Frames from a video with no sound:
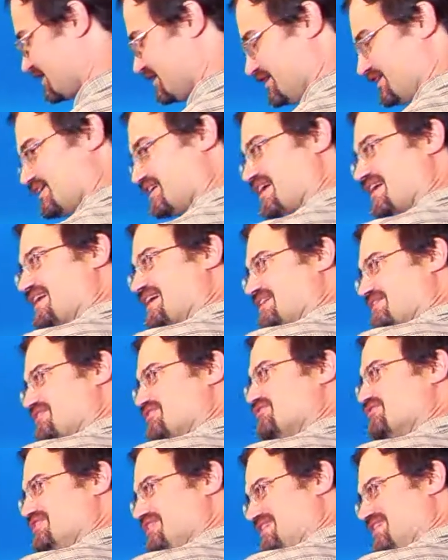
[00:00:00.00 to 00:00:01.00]
And you can kind of
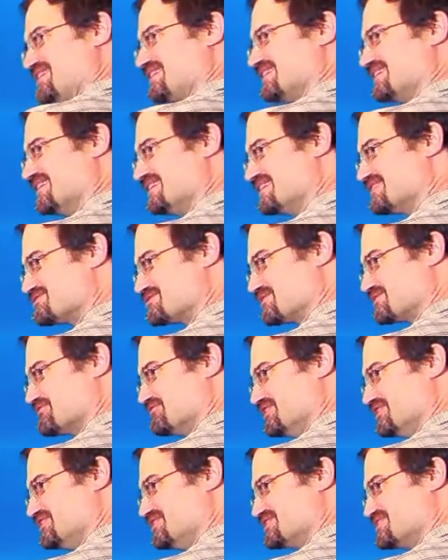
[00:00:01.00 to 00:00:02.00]
get those neat
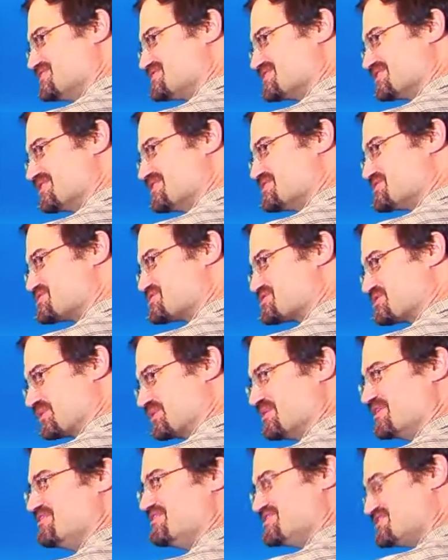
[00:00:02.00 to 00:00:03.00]
sort of vintage
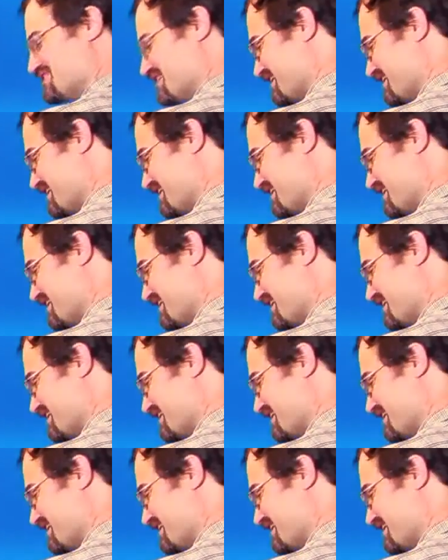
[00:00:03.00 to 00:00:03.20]
shortwavy